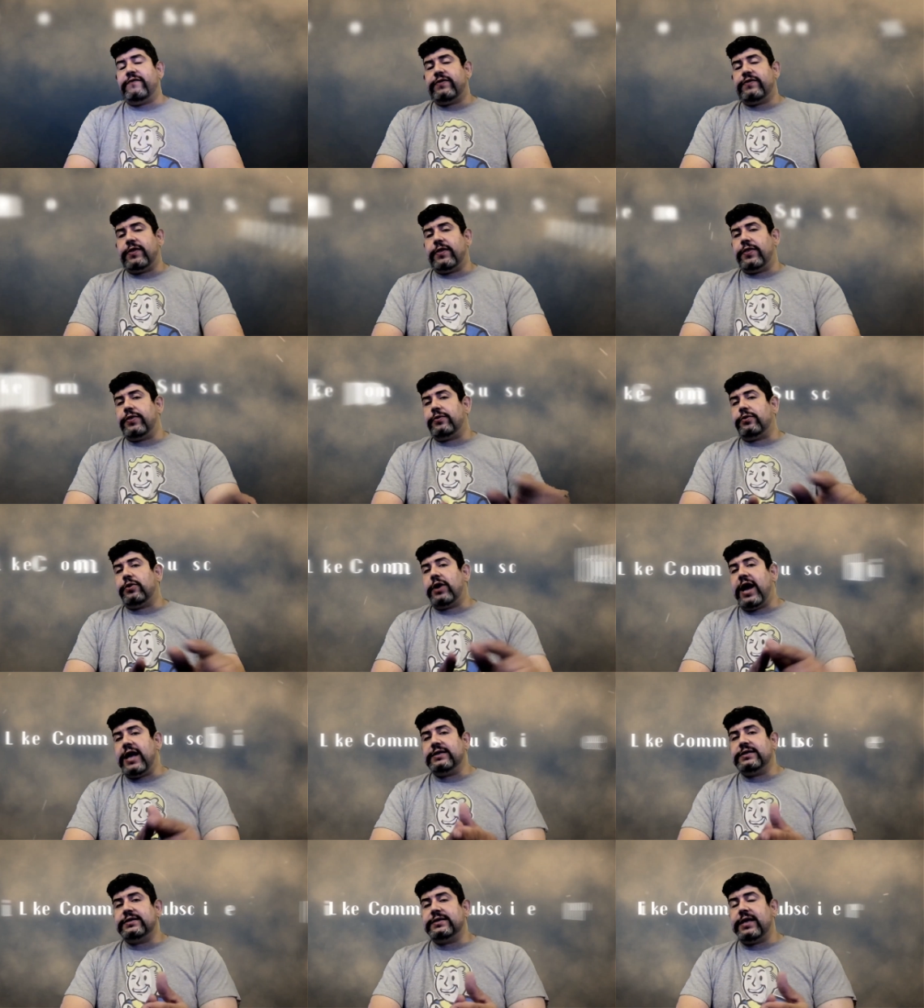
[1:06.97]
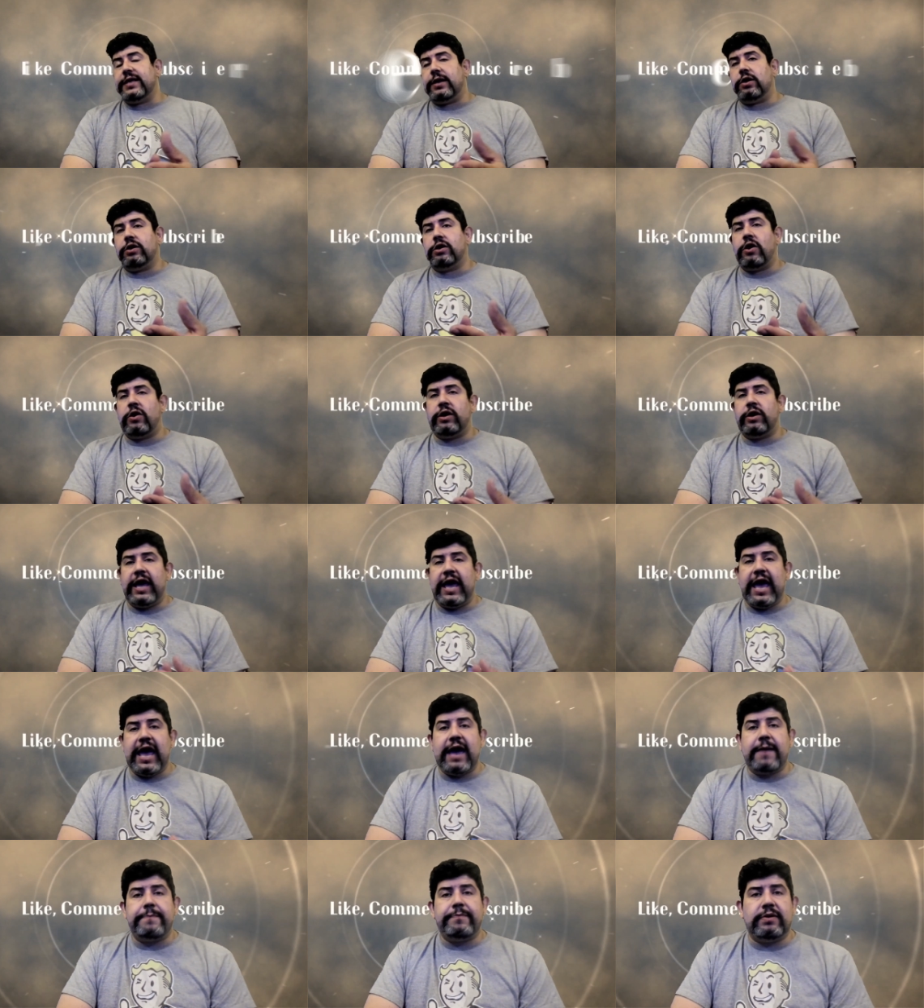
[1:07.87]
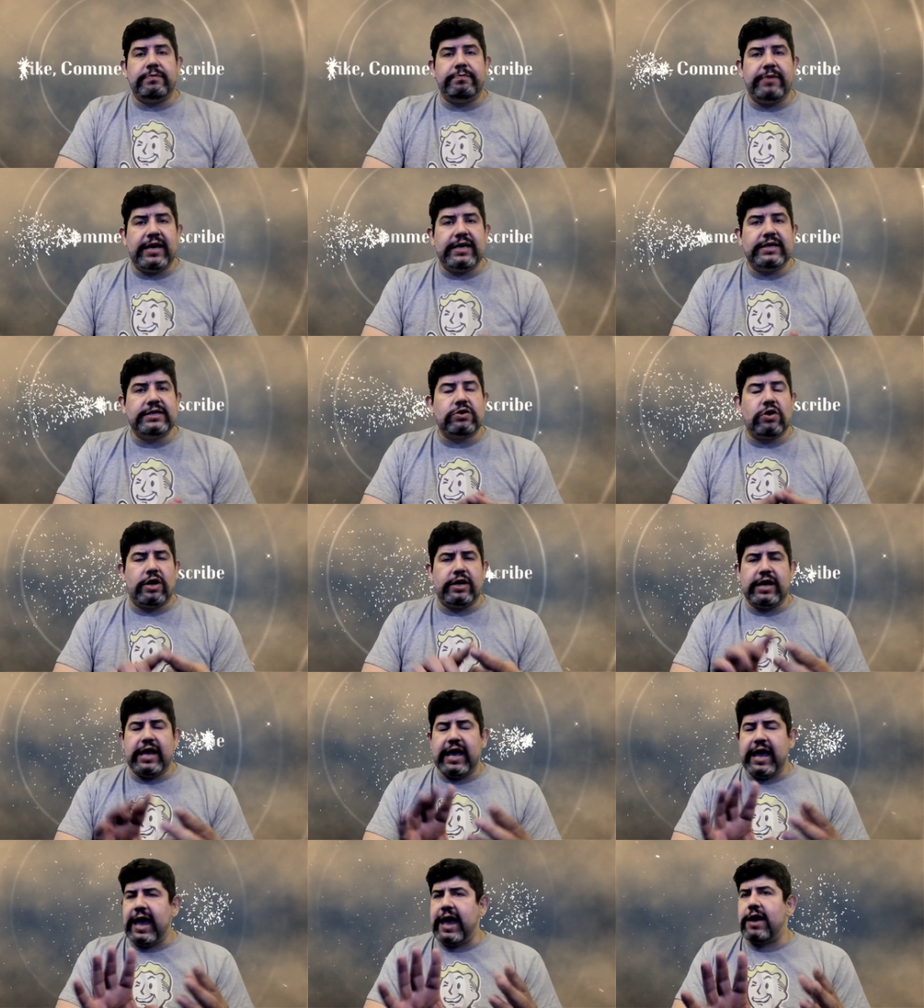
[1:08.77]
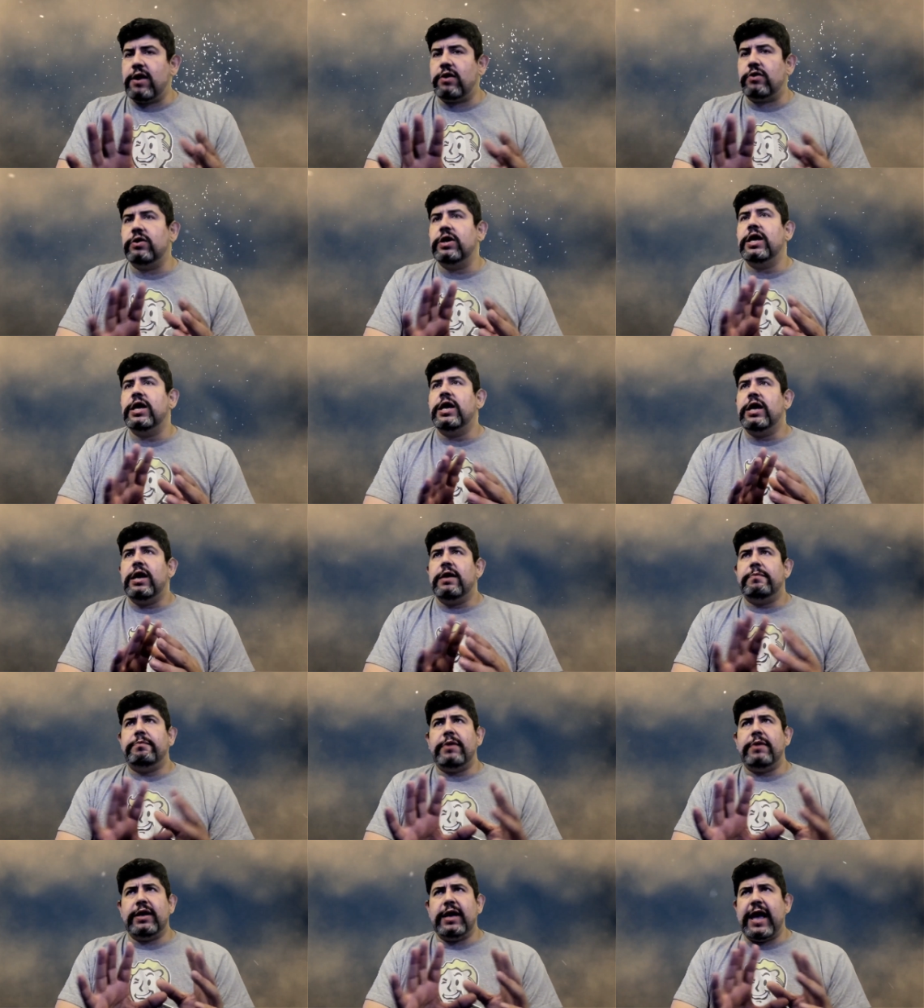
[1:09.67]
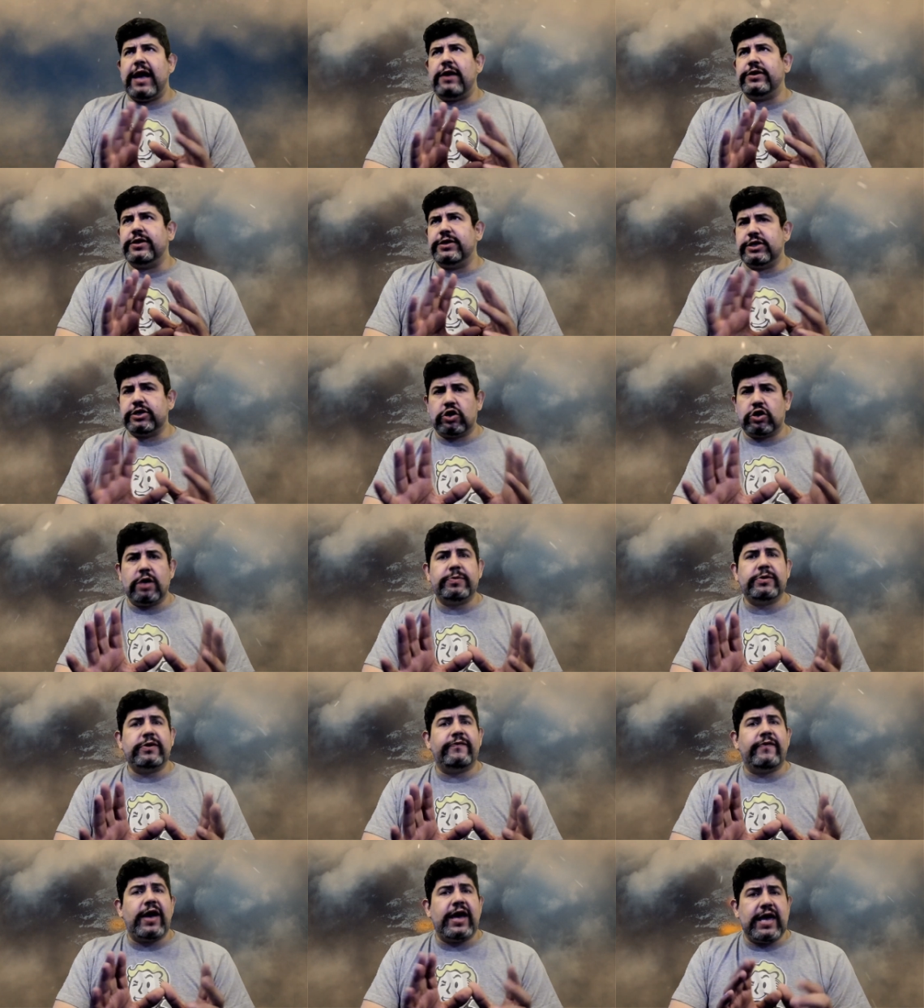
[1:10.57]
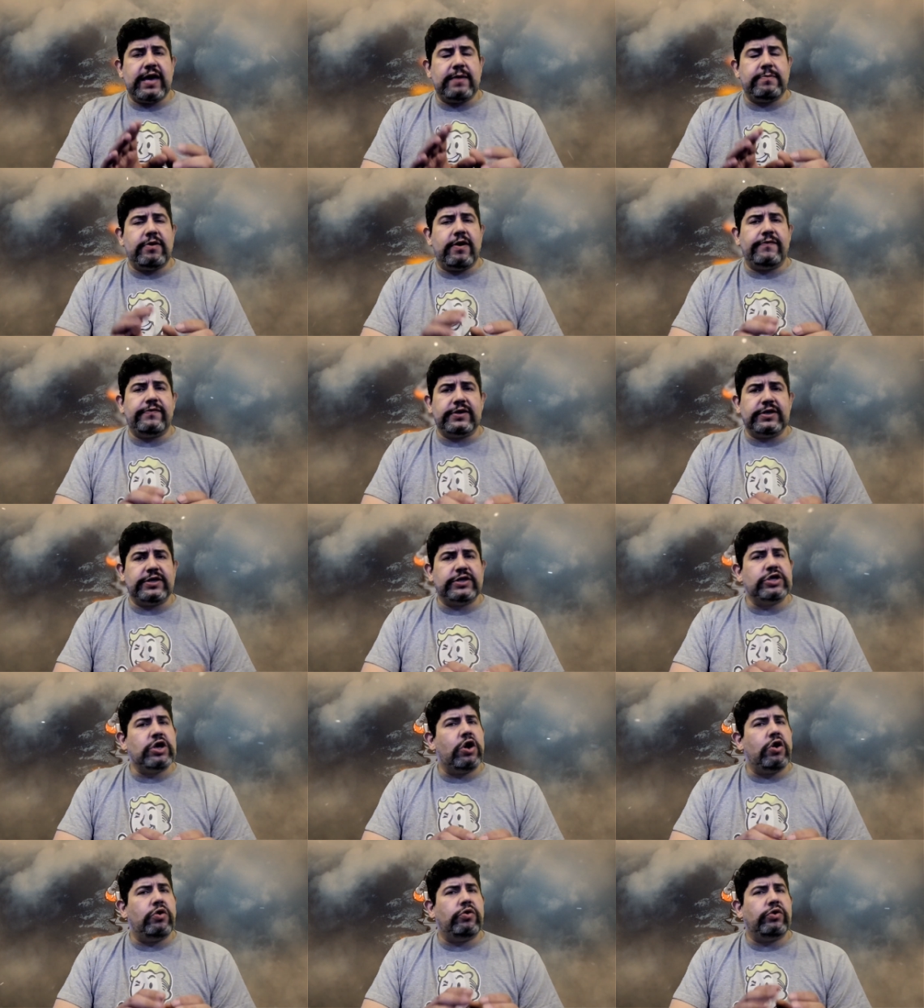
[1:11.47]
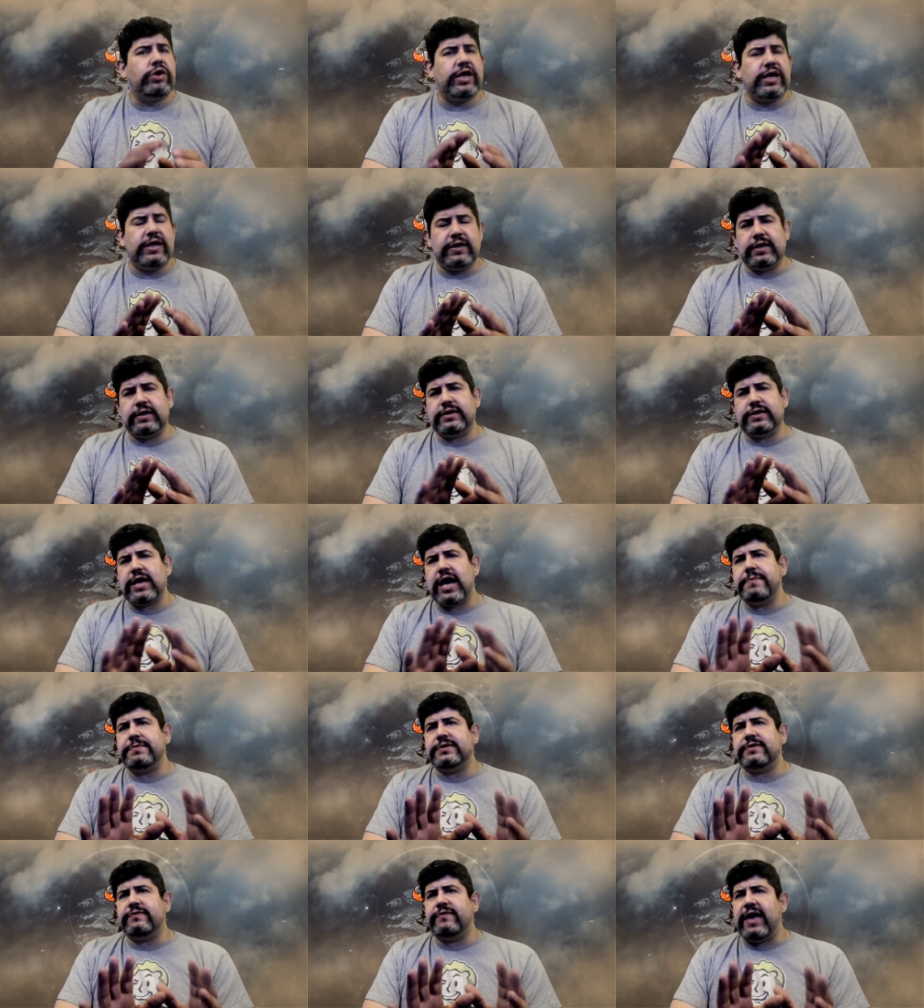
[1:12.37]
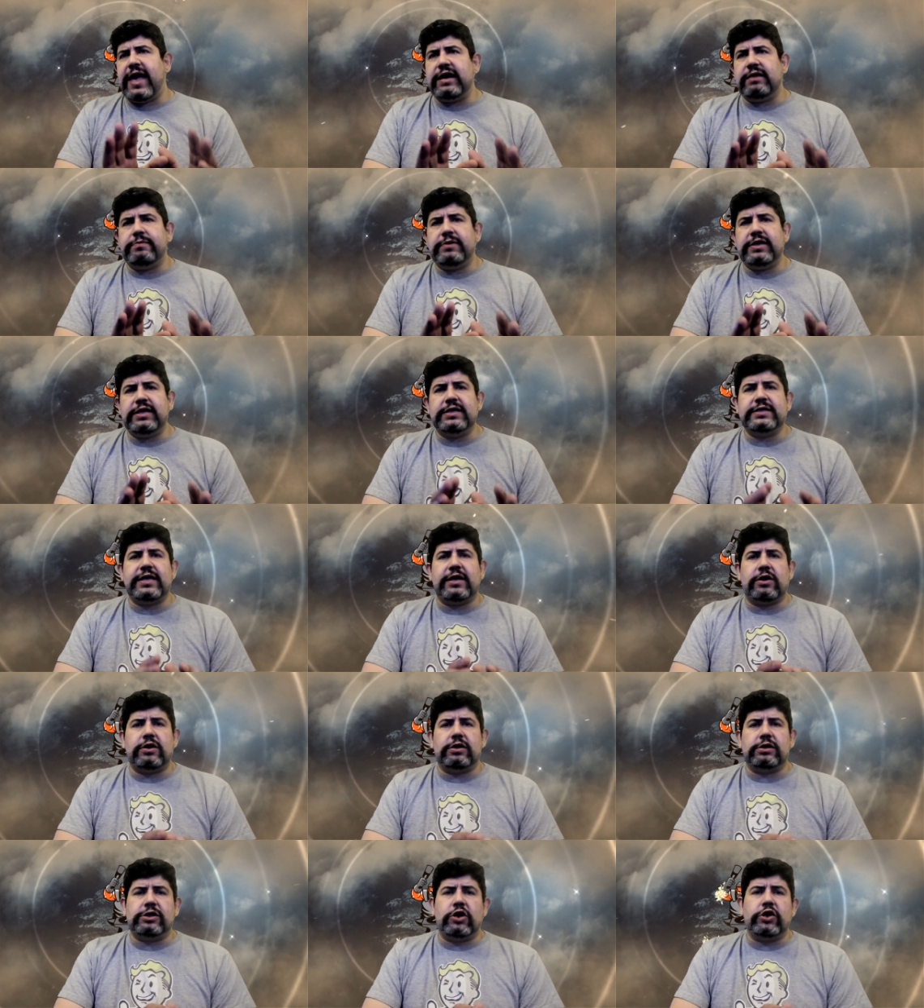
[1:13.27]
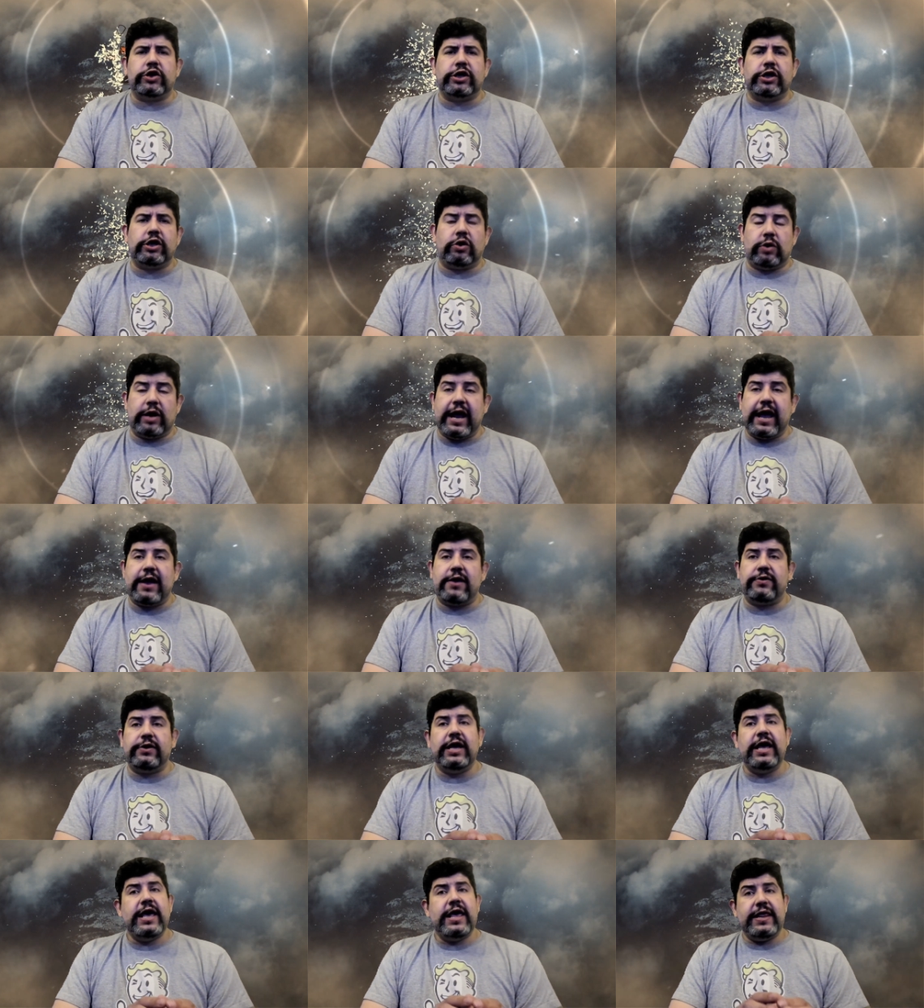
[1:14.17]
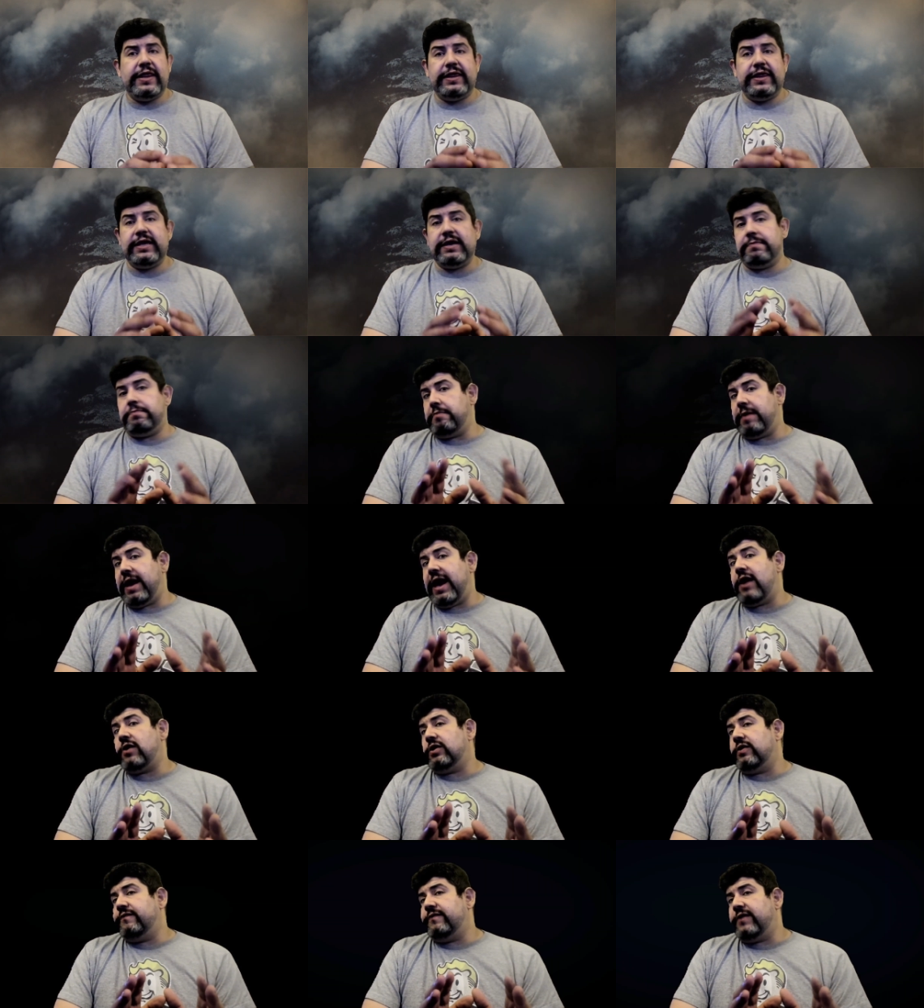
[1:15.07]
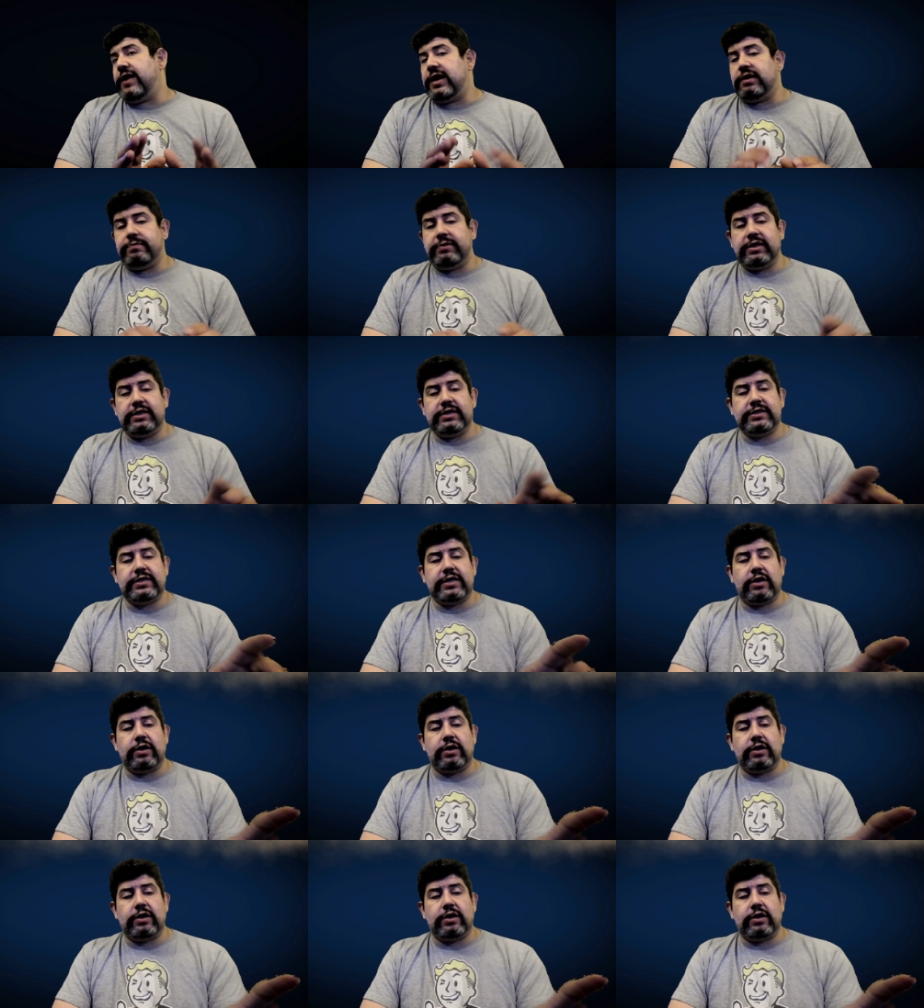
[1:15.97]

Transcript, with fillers: the threats that are going to happen based on how descriptive I am of the zone and the types of enemies that are lurking around, the amount of enemies that are